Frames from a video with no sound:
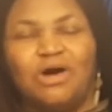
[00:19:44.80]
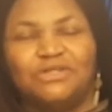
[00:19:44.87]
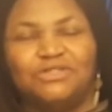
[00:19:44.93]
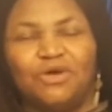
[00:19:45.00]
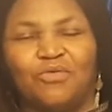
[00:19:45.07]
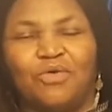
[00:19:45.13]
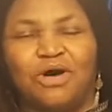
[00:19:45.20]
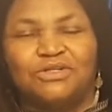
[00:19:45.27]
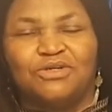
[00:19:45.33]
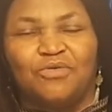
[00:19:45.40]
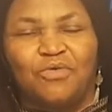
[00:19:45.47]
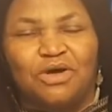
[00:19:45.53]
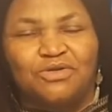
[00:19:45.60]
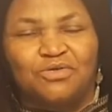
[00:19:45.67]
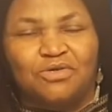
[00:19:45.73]
your word, your
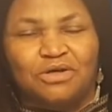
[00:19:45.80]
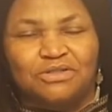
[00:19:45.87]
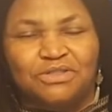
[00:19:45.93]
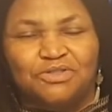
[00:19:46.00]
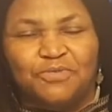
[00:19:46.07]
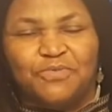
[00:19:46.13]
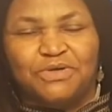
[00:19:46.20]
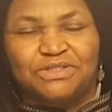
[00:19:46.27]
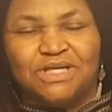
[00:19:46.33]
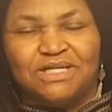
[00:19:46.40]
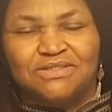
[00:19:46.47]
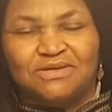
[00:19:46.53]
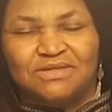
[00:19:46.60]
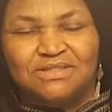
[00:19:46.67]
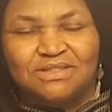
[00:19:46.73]
word will continue to
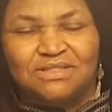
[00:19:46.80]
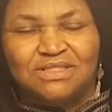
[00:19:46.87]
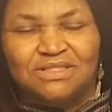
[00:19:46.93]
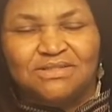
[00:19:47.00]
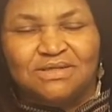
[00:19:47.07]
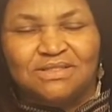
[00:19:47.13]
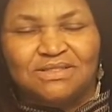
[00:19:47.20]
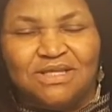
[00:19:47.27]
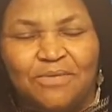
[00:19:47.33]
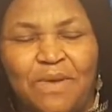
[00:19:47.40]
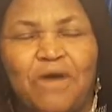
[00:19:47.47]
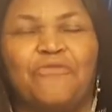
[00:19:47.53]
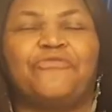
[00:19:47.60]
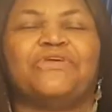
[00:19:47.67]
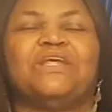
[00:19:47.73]
protect us in Jesus' name.
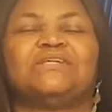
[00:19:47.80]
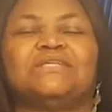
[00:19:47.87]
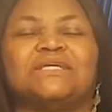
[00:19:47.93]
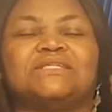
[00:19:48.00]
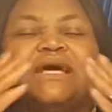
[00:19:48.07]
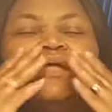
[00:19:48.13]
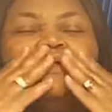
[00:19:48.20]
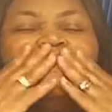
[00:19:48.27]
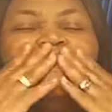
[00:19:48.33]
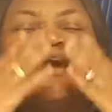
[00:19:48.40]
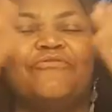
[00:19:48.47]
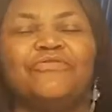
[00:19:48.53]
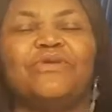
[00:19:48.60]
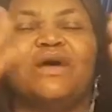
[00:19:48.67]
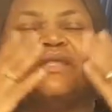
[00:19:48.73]
I'll finish as I
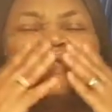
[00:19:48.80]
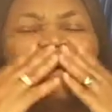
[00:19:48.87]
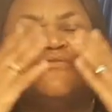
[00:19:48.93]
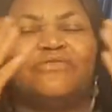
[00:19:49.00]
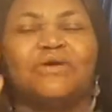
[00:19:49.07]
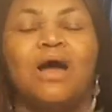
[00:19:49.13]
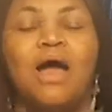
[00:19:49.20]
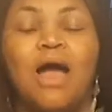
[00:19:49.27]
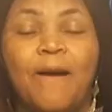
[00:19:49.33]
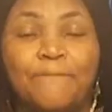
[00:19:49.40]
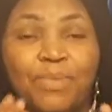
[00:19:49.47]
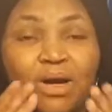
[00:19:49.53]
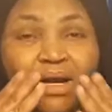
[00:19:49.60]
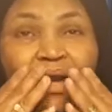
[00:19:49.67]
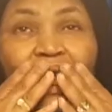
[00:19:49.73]
love you, I love you.
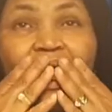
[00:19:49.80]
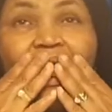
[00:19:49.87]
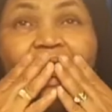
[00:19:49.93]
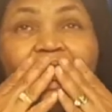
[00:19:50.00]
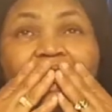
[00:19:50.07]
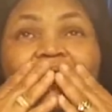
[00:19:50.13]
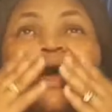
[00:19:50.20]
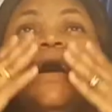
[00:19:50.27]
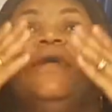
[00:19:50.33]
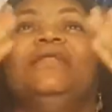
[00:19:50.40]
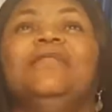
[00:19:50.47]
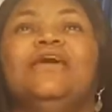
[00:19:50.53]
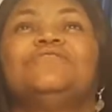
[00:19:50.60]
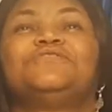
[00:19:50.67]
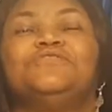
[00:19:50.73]
But God
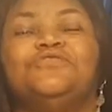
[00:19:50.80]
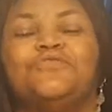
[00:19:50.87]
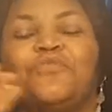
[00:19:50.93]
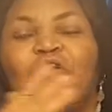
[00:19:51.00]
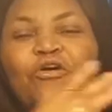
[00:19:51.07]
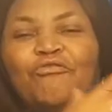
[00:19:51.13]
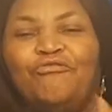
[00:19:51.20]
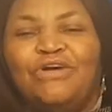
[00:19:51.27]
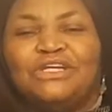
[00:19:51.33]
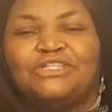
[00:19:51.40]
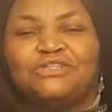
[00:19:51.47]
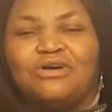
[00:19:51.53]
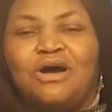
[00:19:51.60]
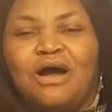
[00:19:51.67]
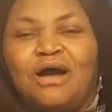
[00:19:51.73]
loves you more.
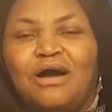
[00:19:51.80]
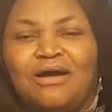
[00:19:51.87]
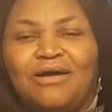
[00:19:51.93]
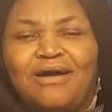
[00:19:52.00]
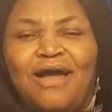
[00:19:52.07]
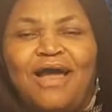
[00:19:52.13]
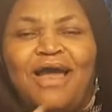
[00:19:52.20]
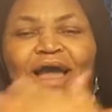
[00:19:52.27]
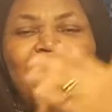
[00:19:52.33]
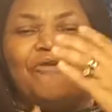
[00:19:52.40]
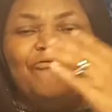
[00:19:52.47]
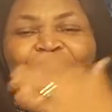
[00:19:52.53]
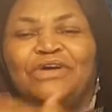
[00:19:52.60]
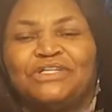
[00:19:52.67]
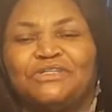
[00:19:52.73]
Virtue hug
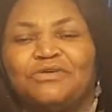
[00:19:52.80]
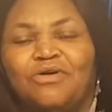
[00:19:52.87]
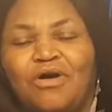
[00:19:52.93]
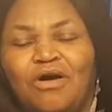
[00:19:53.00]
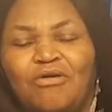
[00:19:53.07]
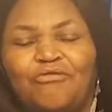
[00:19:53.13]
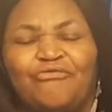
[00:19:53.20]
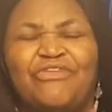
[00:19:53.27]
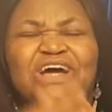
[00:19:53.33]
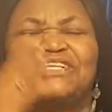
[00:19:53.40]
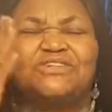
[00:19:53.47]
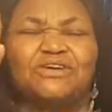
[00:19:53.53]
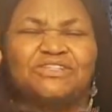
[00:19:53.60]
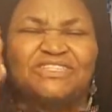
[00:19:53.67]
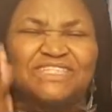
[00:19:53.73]
and virtue hug,
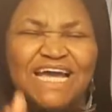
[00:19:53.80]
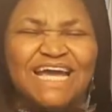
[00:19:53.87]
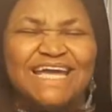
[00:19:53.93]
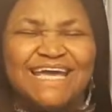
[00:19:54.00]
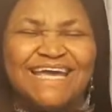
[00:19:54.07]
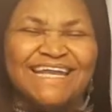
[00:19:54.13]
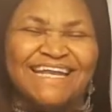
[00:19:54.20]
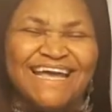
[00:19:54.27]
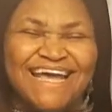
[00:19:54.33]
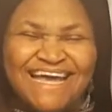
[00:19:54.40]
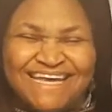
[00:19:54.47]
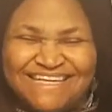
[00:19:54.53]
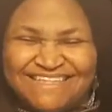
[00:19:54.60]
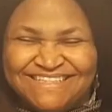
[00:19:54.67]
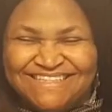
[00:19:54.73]
virtue shaking
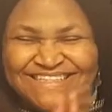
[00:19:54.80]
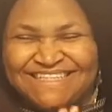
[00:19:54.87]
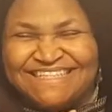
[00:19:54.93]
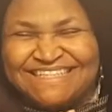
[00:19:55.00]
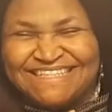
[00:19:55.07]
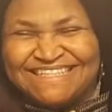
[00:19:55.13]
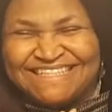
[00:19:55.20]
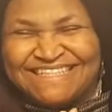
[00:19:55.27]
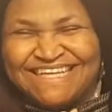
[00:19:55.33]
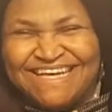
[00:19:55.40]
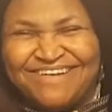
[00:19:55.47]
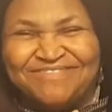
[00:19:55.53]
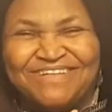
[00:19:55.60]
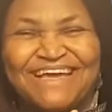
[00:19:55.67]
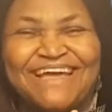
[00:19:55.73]
in Jesus'
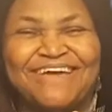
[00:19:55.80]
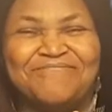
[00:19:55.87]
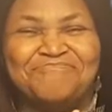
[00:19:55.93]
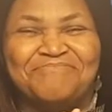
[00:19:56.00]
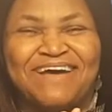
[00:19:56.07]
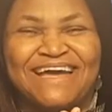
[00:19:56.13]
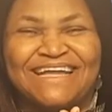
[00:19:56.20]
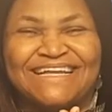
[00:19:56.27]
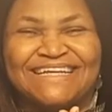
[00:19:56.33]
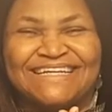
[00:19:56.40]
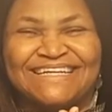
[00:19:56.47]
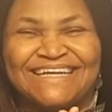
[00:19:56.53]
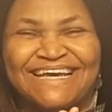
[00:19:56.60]
name. Amen.